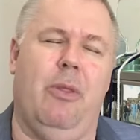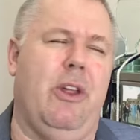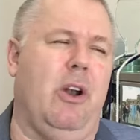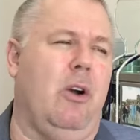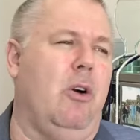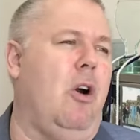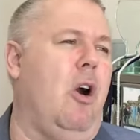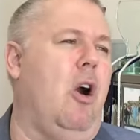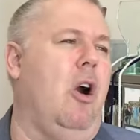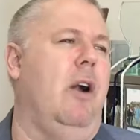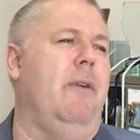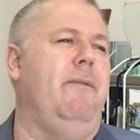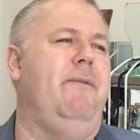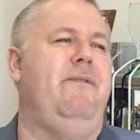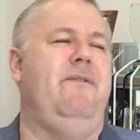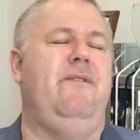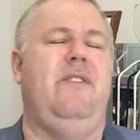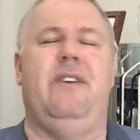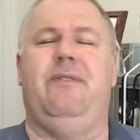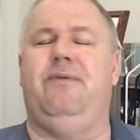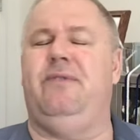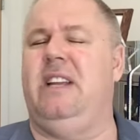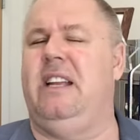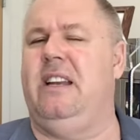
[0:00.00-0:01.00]
There are
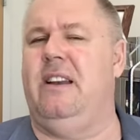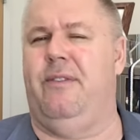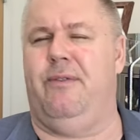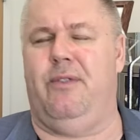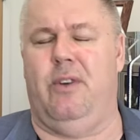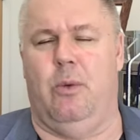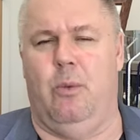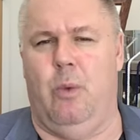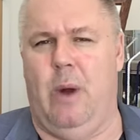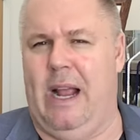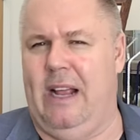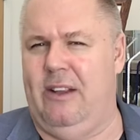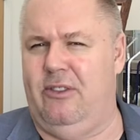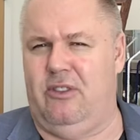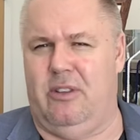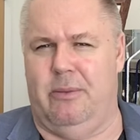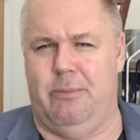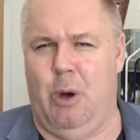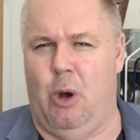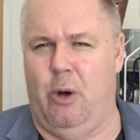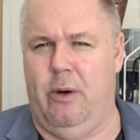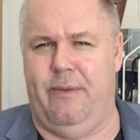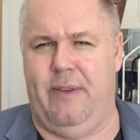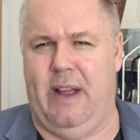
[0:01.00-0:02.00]
50 different ways to
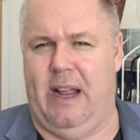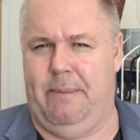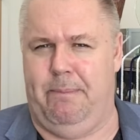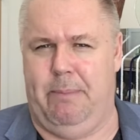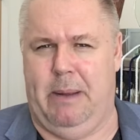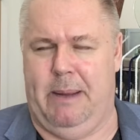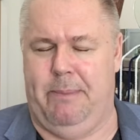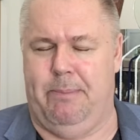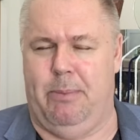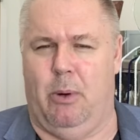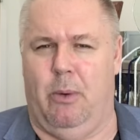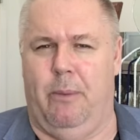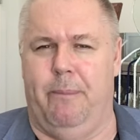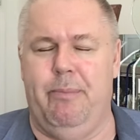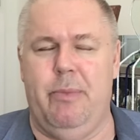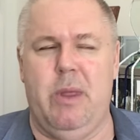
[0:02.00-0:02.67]
motivate people.